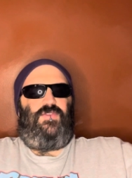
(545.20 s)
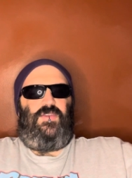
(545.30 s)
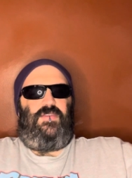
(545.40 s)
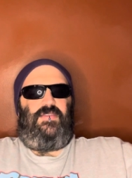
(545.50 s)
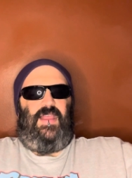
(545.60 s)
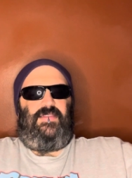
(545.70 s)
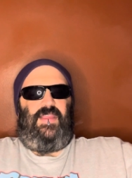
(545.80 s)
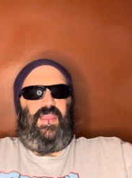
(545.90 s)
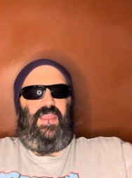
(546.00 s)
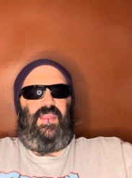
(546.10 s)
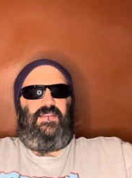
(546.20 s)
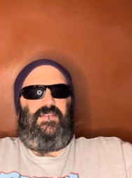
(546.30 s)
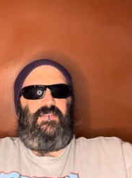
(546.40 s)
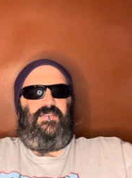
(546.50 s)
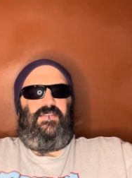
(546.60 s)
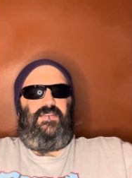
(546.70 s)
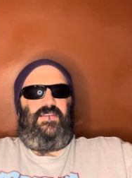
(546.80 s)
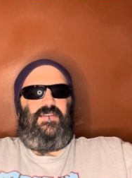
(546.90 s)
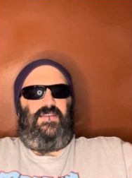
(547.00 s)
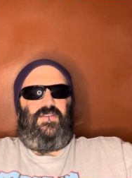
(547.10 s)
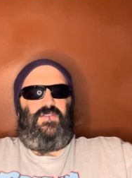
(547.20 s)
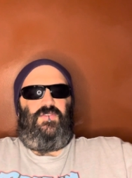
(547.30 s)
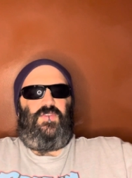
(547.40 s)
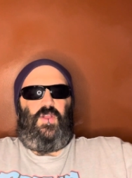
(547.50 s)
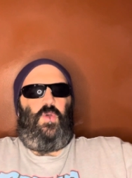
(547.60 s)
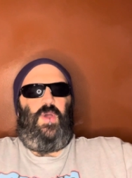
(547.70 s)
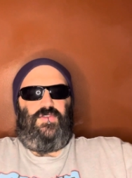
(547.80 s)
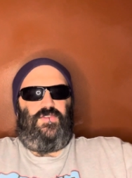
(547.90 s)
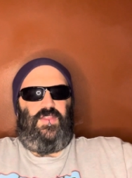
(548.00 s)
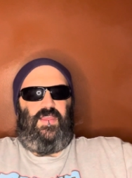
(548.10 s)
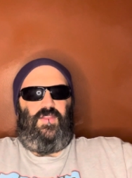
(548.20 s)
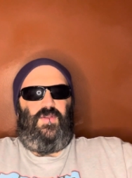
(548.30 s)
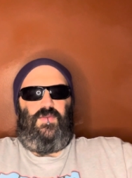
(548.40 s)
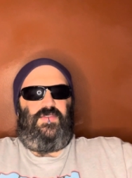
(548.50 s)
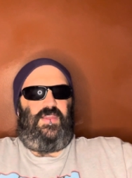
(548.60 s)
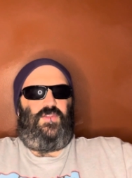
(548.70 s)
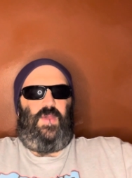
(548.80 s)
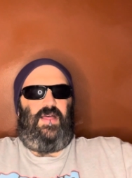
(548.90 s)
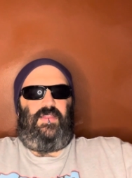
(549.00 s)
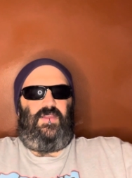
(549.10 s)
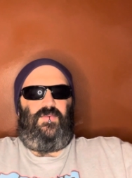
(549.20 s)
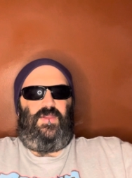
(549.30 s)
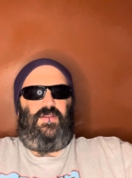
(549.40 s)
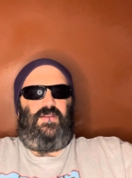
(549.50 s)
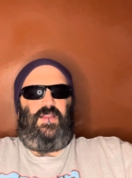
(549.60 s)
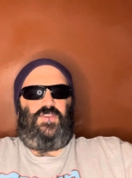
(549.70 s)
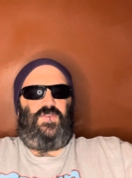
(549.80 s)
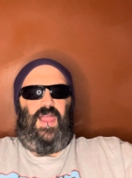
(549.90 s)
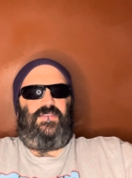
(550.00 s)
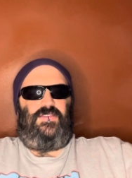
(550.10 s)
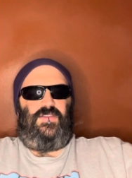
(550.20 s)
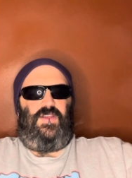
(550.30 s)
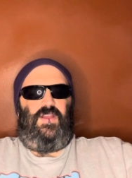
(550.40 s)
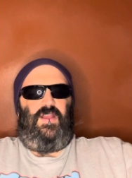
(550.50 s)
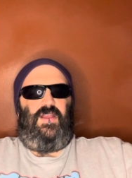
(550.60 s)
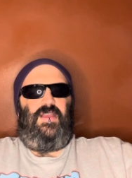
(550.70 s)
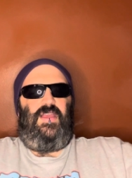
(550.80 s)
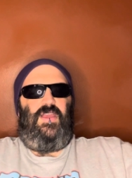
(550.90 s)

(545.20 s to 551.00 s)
just as a start questioning your own sexuality where you're attracted to her